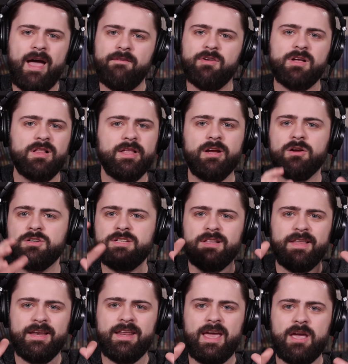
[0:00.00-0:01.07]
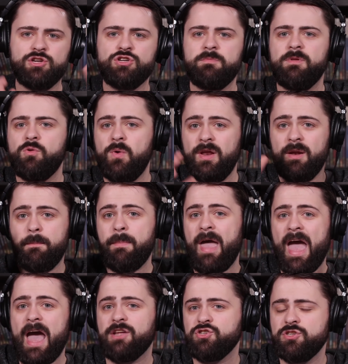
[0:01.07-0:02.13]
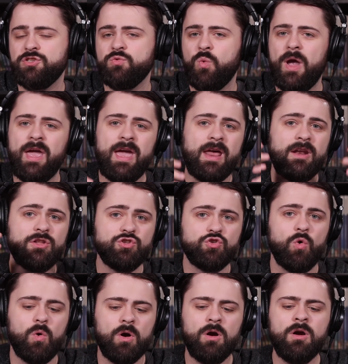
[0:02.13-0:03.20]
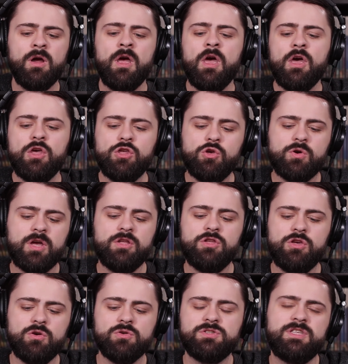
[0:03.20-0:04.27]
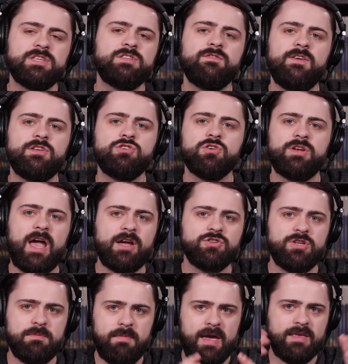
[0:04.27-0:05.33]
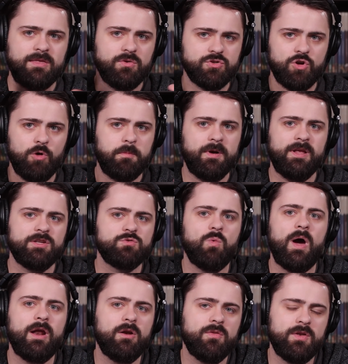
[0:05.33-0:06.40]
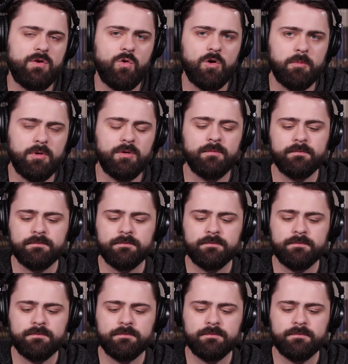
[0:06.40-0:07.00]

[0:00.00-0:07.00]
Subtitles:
have a clear delineation between a passageway and a door, you can use this feature to actually make those openings wider than normal.